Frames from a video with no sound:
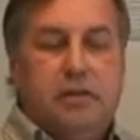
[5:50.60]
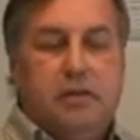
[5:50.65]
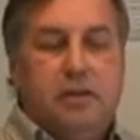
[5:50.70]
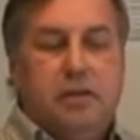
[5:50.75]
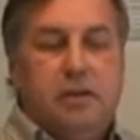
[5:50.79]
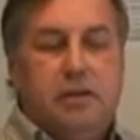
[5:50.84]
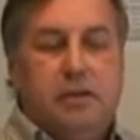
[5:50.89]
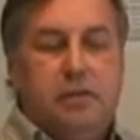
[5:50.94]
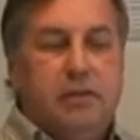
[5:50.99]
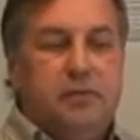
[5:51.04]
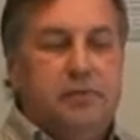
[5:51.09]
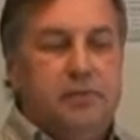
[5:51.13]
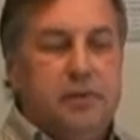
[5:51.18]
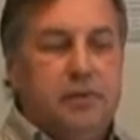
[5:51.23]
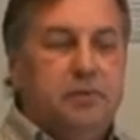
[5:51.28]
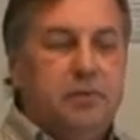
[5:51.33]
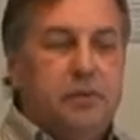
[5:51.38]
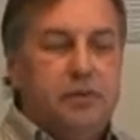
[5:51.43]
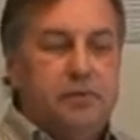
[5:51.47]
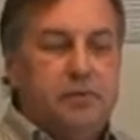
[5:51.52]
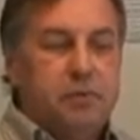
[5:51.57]

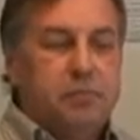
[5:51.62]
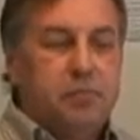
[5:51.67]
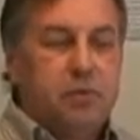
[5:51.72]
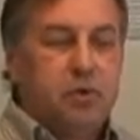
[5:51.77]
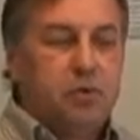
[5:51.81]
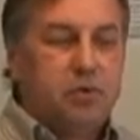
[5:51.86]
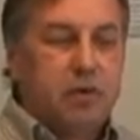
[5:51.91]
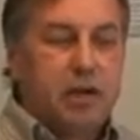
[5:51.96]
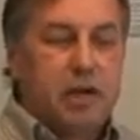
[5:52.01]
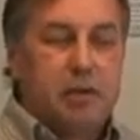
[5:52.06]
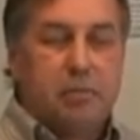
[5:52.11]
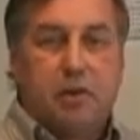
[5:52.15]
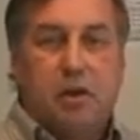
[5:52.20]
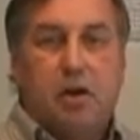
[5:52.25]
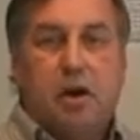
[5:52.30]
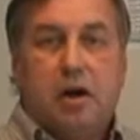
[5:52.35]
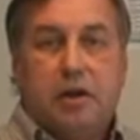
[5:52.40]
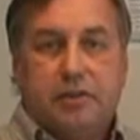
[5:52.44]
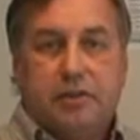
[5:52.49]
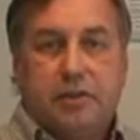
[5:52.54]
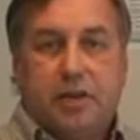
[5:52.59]
If the program
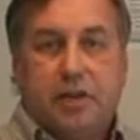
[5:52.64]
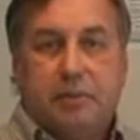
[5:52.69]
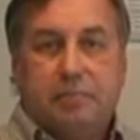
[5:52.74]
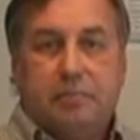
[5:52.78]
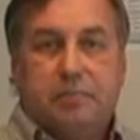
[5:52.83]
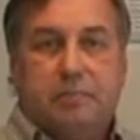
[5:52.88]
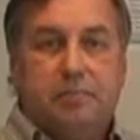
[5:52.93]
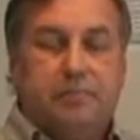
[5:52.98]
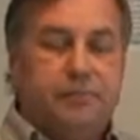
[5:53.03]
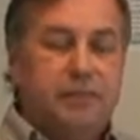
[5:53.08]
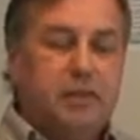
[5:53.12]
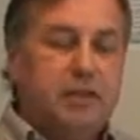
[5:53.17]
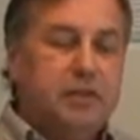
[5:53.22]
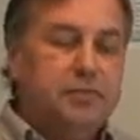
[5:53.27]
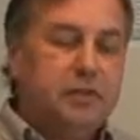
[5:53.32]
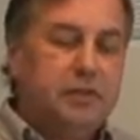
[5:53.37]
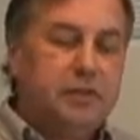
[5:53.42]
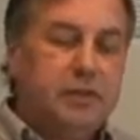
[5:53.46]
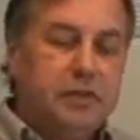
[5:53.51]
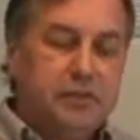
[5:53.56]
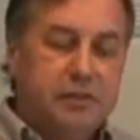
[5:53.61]
locks up, if
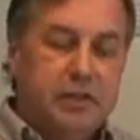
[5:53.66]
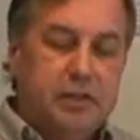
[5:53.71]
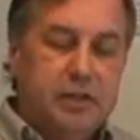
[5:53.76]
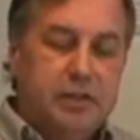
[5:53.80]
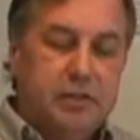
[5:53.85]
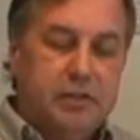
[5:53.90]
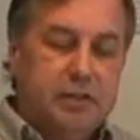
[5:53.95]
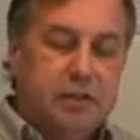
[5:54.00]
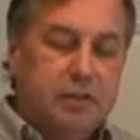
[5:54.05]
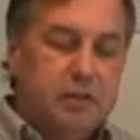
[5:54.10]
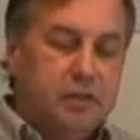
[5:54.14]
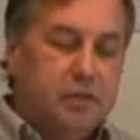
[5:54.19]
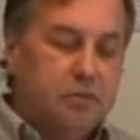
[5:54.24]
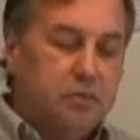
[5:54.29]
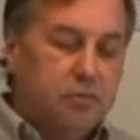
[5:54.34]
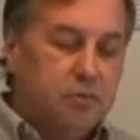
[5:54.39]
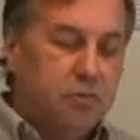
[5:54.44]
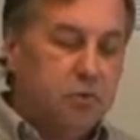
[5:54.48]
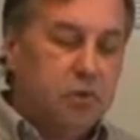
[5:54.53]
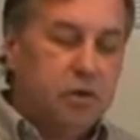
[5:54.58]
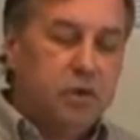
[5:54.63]
it does anything
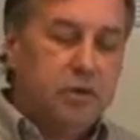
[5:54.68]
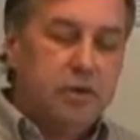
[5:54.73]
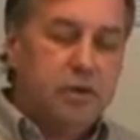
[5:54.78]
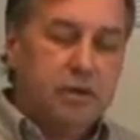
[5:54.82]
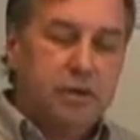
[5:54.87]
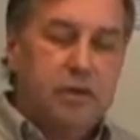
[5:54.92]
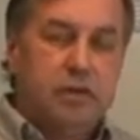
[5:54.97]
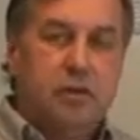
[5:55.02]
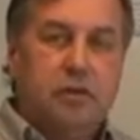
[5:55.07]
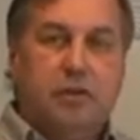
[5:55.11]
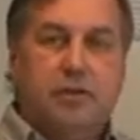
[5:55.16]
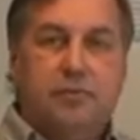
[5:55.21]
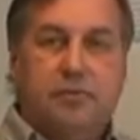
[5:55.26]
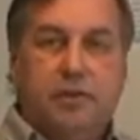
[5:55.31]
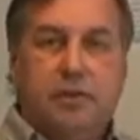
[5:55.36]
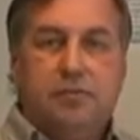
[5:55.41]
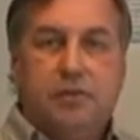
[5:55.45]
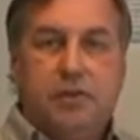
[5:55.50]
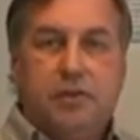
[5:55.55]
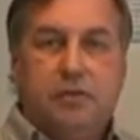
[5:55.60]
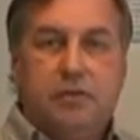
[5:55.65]
untoward,
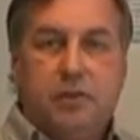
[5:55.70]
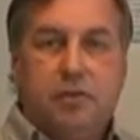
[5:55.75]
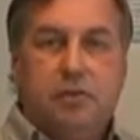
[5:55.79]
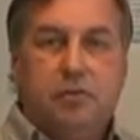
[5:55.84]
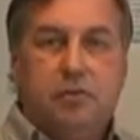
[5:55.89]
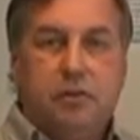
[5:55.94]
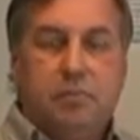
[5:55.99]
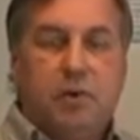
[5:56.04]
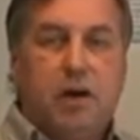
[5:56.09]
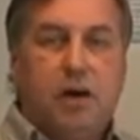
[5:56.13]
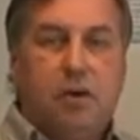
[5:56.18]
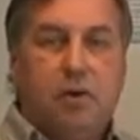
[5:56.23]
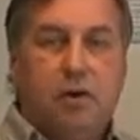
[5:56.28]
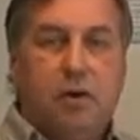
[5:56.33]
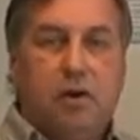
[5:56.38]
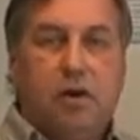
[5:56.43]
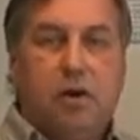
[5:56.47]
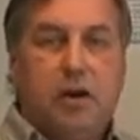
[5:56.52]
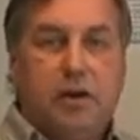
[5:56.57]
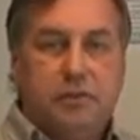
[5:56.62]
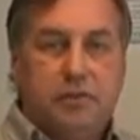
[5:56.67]
if they do a power
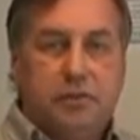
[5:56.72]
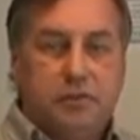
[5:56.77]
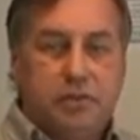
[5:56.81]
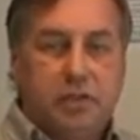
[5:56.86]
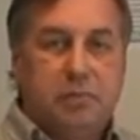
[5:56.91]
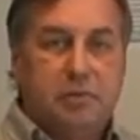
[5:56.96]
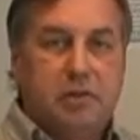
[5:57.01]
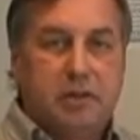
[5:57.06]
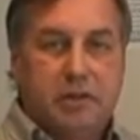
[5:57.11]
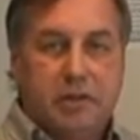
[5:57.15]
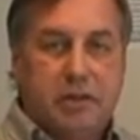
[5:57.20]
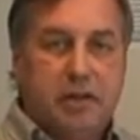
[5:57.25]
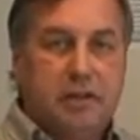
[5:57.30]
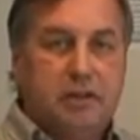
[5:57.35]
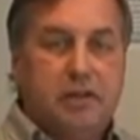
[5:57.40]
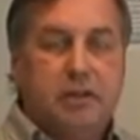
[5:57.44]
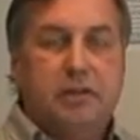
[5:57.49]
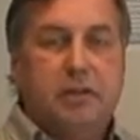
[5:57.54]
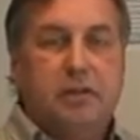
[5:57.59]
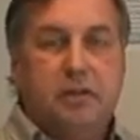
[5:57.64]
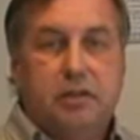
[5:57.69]
loss or something like that,
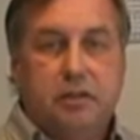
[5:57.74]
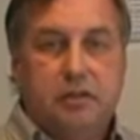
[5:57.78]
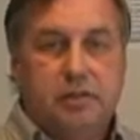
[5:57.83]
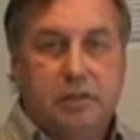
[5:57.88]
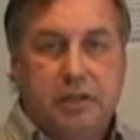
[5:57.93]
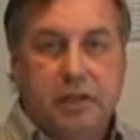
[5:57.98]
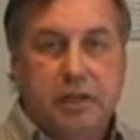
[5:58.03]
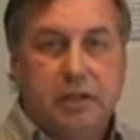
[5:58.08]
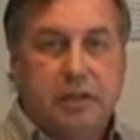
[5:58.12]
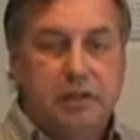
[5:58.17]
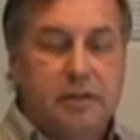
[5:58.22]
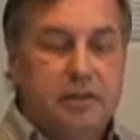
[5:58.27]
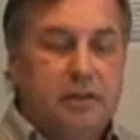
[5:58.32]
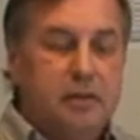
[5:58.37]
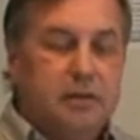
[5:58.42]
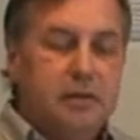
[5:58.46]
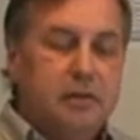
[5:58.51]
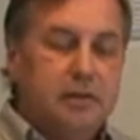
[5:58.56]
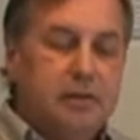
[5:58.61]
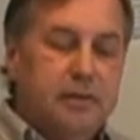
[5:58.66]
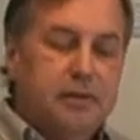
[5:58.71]
they can lose data.
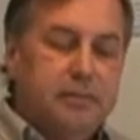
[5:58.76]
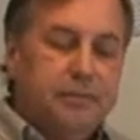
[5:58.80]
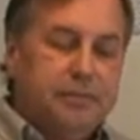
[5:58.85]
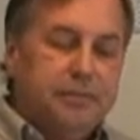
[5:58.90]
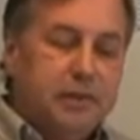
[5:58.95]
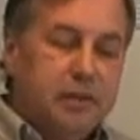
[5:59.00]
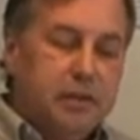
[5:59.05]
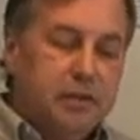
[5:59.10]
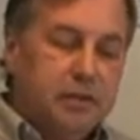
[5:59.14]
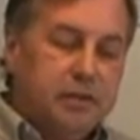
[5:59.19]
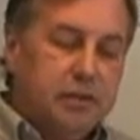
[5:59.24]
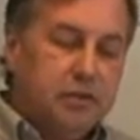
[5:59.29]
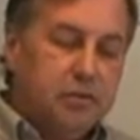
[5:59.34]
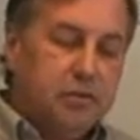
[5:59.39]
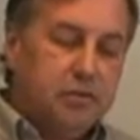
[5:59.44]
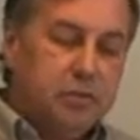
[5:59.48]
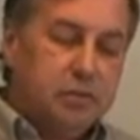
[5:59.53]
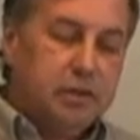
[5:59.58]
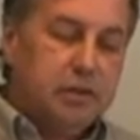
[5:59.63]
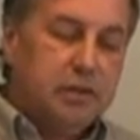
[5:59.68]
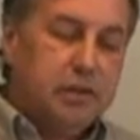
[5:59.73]
And they
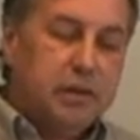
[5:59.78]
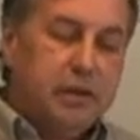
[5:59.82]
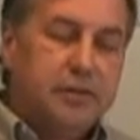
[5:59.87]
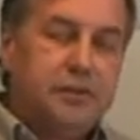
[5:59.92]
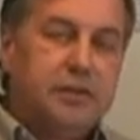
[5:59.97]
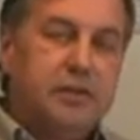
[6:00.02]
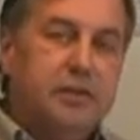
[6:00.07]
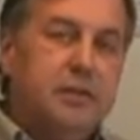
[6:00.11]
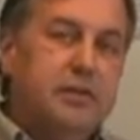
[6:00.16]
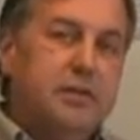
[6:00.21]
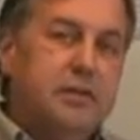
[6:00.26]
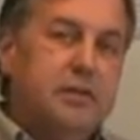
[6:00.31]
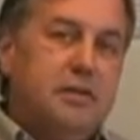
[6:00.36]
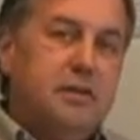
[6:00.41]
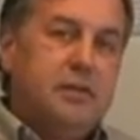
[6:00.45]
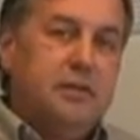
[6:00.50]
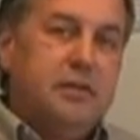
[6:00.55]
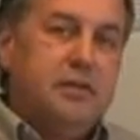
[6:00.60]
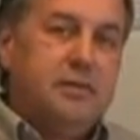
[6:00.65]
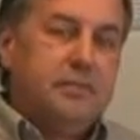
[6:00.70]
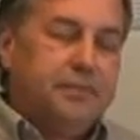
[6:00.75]
don't realize that
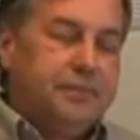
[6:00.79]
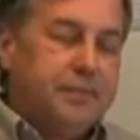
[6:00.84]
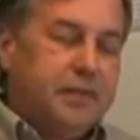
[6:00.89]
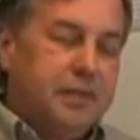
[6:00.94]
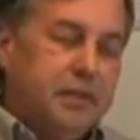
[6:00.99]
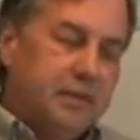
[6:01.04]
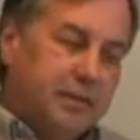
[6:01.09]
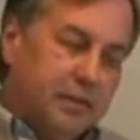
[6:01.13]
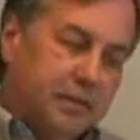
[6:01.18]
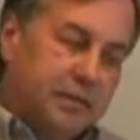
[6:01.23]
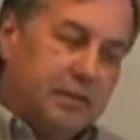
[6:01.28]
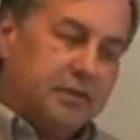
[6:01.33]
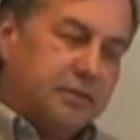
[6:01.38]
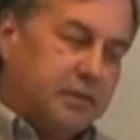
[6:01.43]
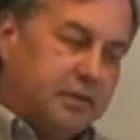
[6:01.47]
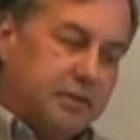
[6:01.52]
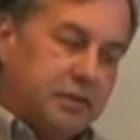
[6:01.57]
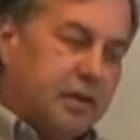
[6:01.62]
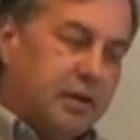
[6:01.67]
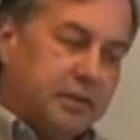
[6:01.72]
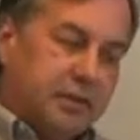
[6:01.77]
this
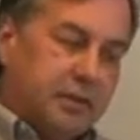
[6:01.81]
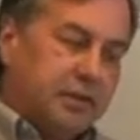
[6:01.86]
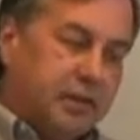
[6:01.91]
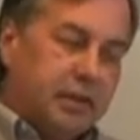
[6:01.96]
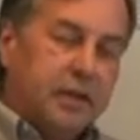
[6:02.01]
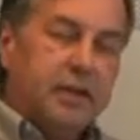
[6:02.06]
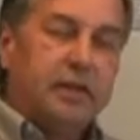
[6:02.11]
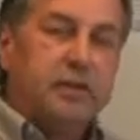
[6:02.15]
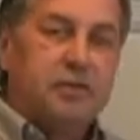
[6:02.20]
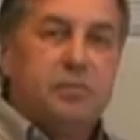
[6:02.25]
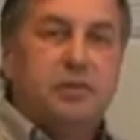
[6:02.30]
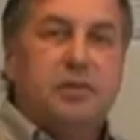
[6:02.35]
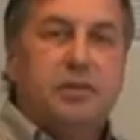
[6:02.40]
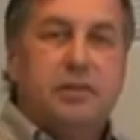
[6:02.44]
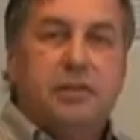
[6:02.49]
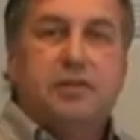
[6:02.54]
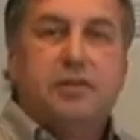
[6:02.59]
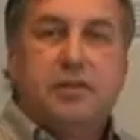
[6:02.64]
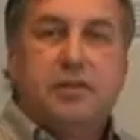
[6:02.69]
is not the case with this